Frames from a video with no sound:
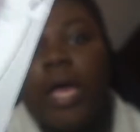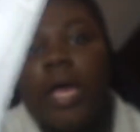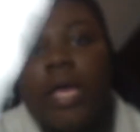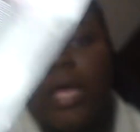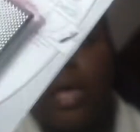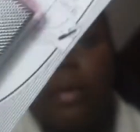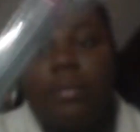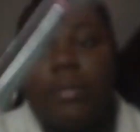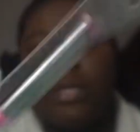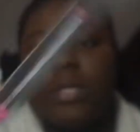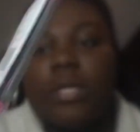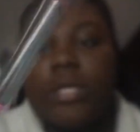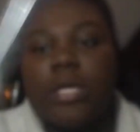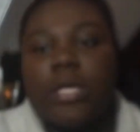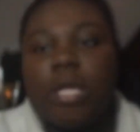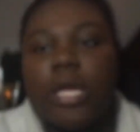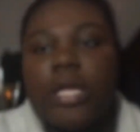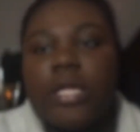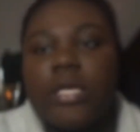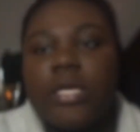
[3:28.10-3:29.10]
came in
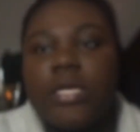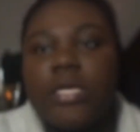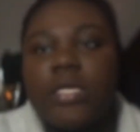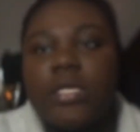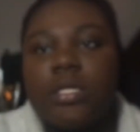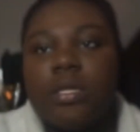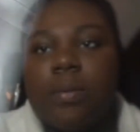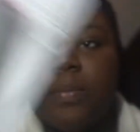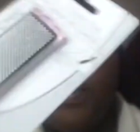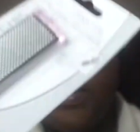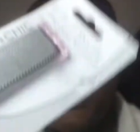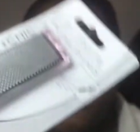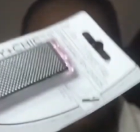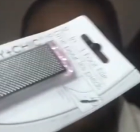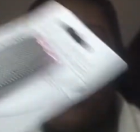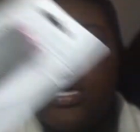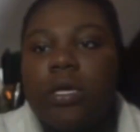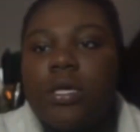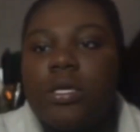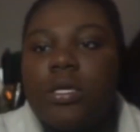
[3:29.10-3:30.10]
like this in the
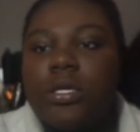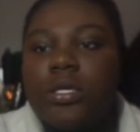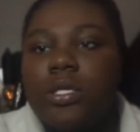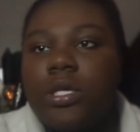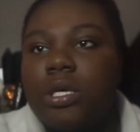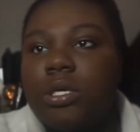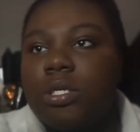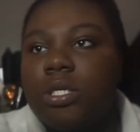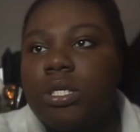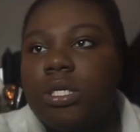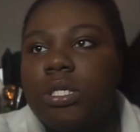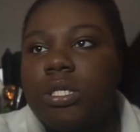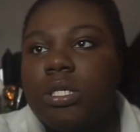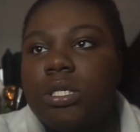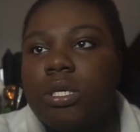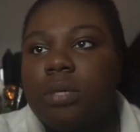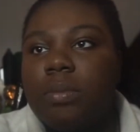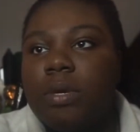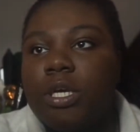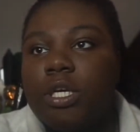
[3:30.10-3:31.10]
pink, so just
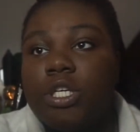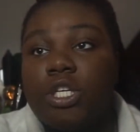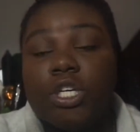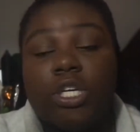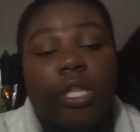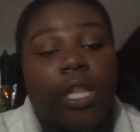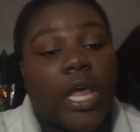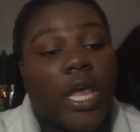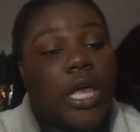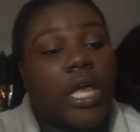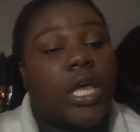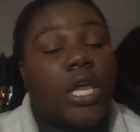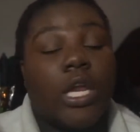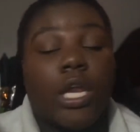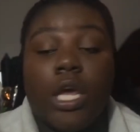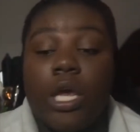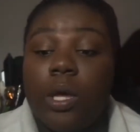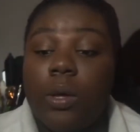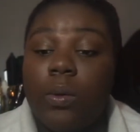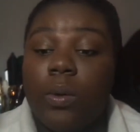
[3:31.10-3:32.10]
to make sure, like, you
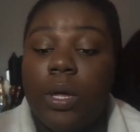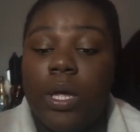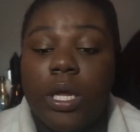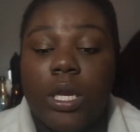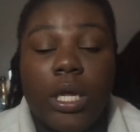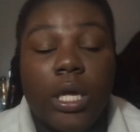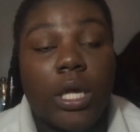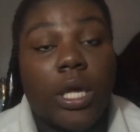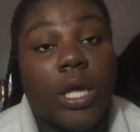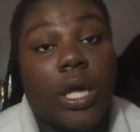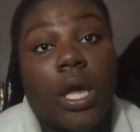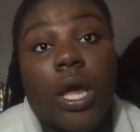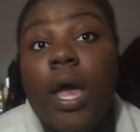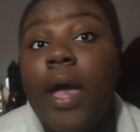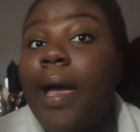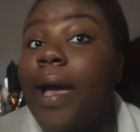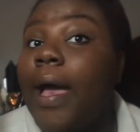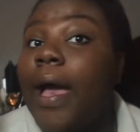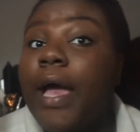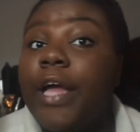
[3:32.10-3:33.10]
know, honey,
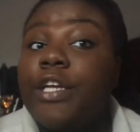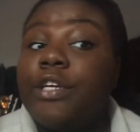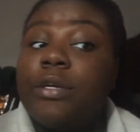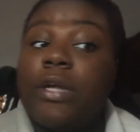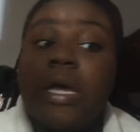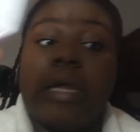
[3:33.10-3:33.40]
I do not